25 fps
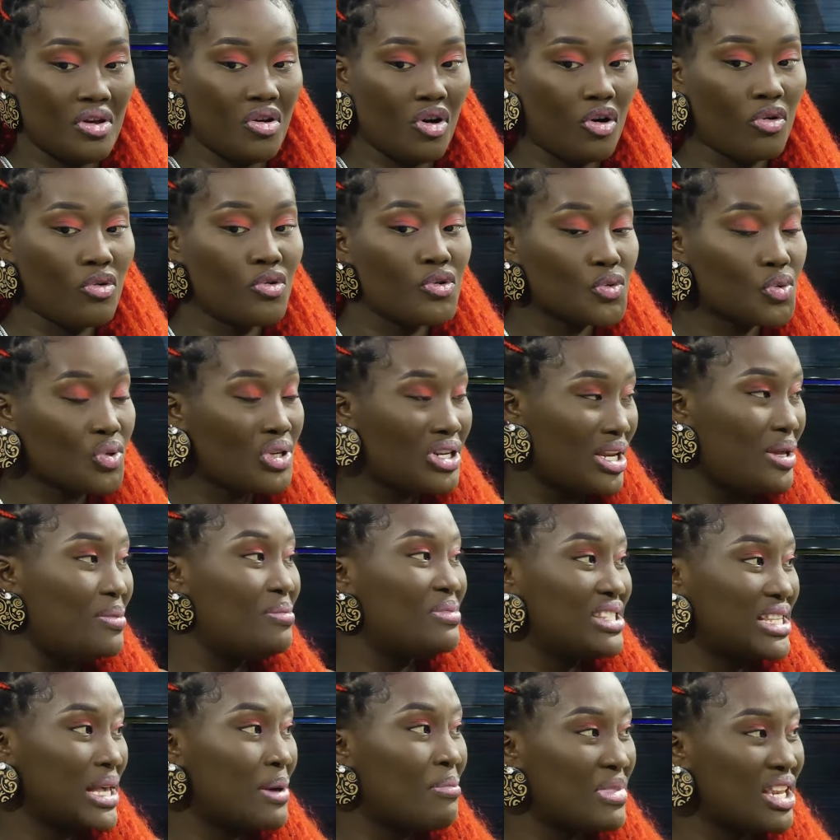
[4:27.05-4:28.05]
Or no, soon
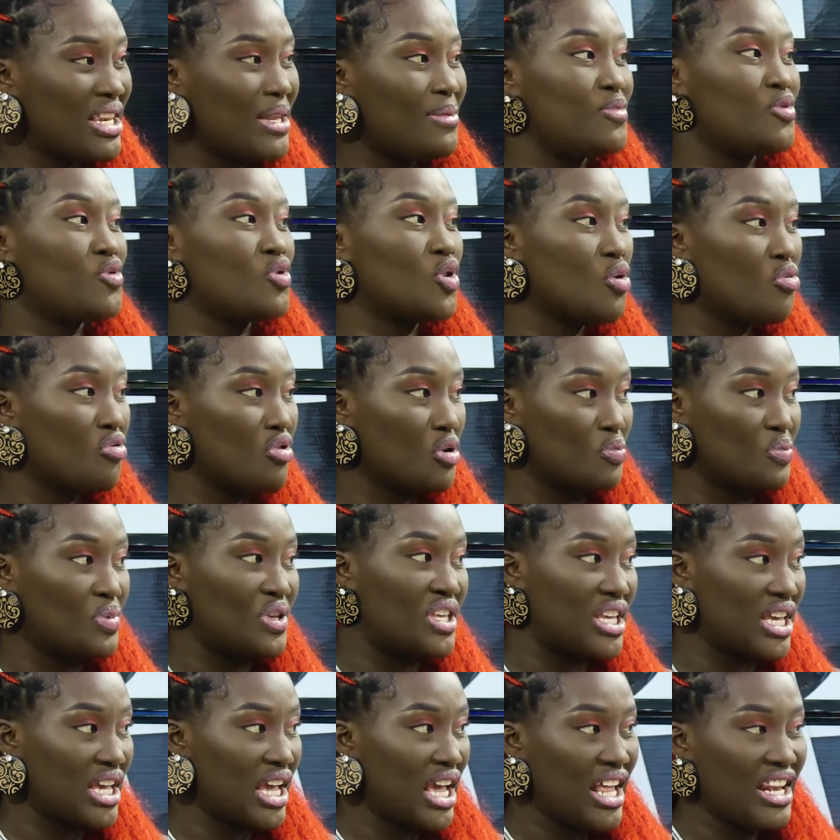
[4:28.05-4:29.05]
him say me so will
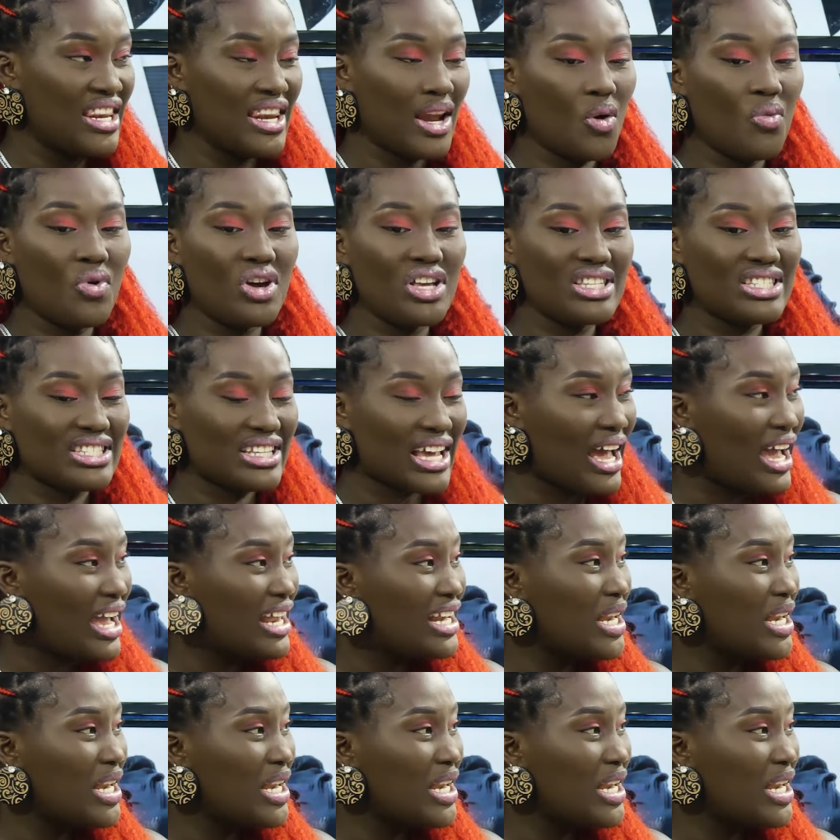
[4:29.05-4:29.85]
be. Now when you try